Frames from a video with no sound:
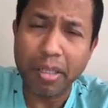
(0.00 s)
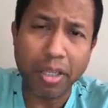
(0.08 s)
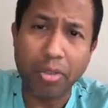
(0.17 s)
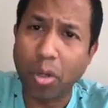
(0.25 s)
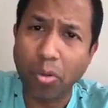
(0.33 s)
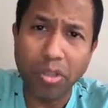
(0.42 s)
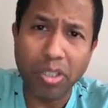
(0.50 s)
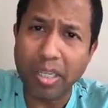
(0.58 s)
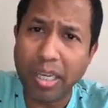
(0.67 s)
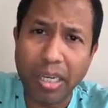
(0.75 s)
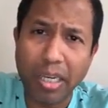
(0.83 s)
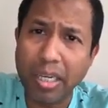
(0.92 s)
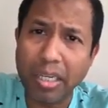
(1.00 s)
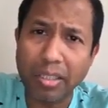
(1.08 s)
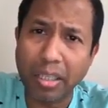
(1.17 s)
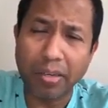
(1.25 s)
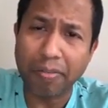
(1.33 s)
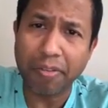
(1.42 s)
You don't see
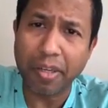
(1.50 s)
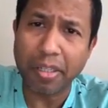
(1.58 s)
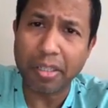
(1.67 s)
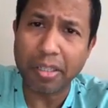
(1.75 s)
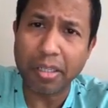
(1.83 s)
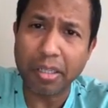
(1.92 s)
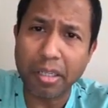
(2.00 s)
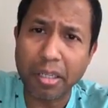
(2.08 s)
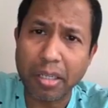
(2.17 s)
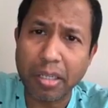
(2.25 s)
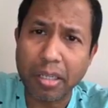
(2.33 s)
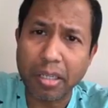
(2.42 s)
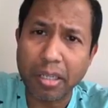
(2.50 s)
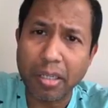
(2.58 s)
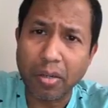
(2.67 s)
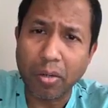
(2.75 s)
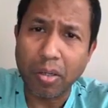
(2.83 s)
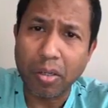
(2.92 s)
the difference.
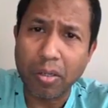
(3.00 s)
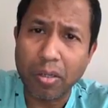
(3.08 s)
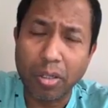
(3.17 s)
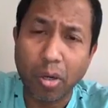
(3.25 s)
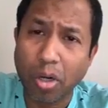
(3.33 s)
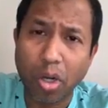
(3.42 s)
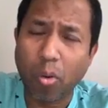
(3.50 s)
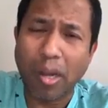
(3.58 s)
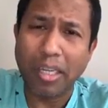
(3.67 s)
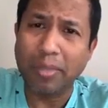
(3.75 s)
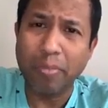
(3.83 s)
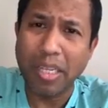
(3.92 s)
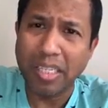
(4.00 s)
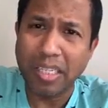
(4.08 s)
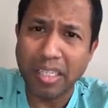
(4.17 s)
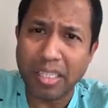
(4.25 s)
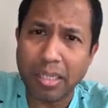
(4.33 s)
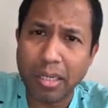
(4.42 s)
You don't know what it
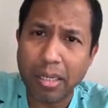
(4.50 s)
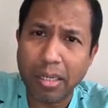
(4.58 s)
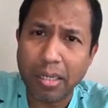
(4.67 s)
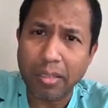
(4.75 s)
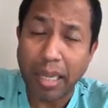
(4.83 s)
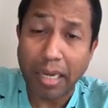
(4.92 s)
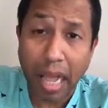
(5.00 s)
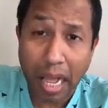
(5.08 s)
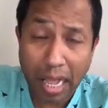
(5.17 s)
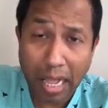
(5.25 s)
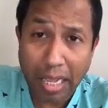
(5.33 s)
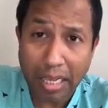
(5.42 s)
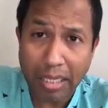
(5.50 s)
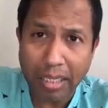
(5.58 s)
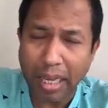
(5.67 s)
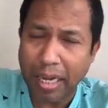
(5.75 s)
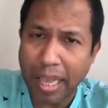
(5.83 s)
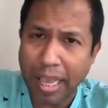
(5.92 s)
means that I
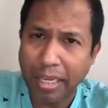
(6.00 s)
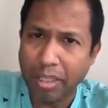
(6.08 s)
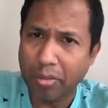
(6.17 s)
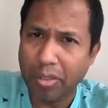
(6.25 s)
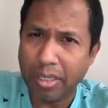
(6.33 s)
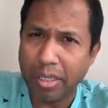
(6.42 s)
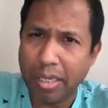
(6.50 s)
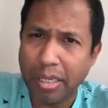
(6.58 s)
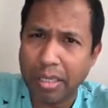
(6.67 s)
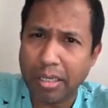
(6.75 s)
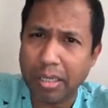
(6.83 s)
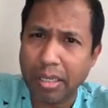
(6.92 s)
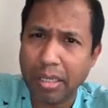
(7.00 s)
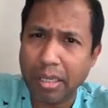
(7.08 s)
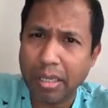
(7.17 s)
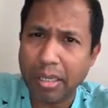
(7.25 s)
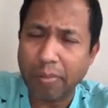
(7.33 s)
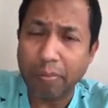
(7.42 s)
can hate your disease,
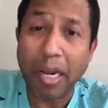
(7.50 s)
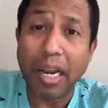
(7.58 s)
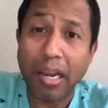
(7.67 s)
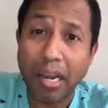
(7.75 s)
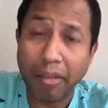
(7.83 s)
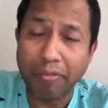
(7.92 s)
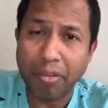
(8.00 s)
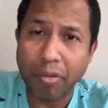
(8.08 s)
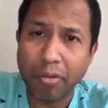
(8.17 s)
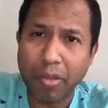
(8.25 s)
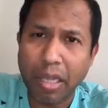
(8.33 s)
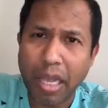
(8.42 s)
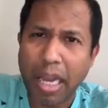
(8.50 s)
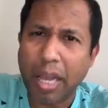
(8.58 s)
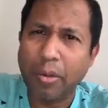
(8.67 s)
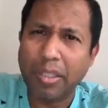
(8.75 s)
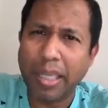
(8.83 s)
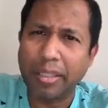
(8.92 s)
but I love you and I
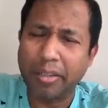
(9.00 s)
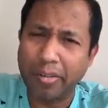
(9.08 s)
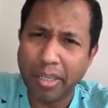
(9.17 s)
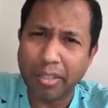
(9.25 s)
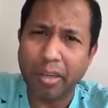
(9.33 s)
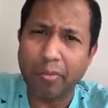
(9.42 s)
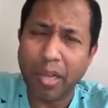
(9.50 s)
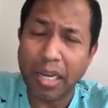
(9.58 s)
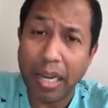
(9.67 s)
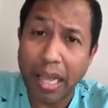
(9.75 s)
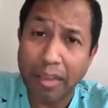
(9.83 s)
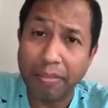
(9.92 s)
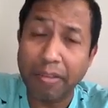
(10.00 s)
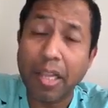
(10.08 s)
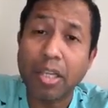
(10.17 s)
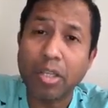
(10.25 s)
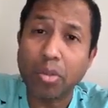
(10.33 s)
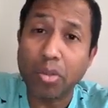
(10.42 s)
will take the risk on my life
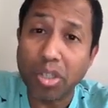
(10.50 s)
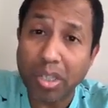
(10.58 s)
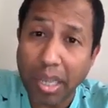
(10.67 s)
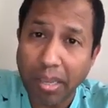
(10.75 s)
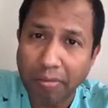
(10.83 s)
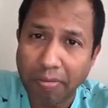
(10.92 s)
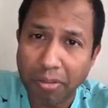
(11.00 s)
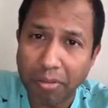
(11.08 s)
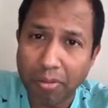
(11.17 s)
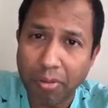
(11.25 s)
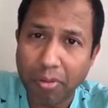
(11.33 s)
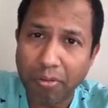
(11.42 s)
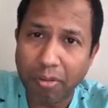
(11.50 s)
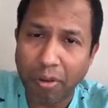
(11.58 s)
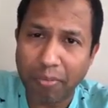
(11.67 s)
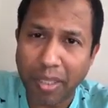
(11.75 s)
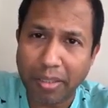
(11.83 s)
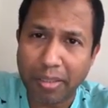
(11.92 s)
to save you
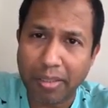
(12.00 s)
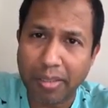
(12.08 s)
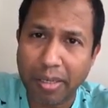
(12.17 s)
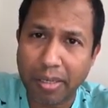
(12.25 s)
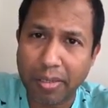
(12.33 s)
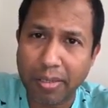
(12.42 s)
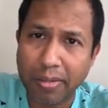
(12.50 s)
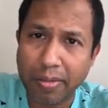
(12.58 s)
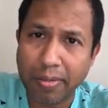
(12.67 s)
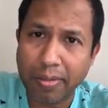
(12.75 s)
from that disease.